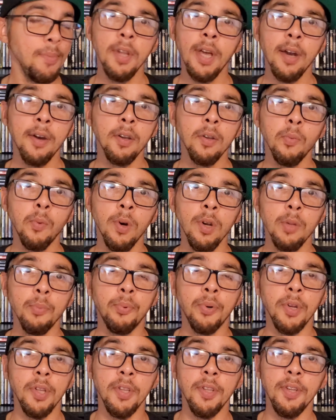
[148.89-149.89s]
you're not going to want to
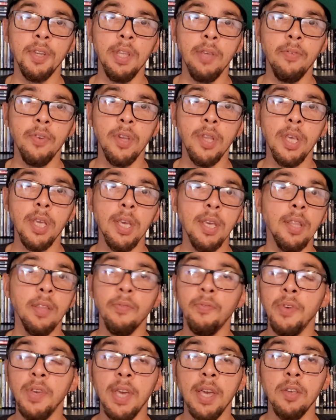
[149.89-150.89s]
put in the DVD,
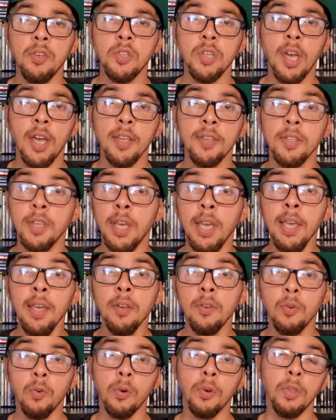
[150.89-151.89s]
the VHS,
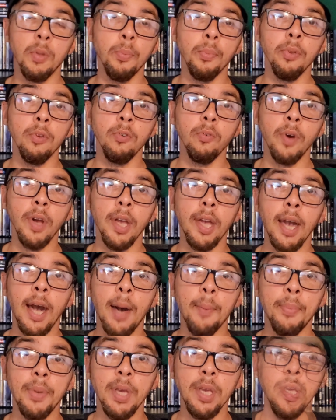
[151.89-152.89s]
and or the Blu-ray
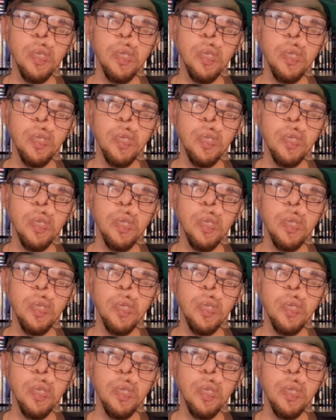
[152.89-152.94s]
copy.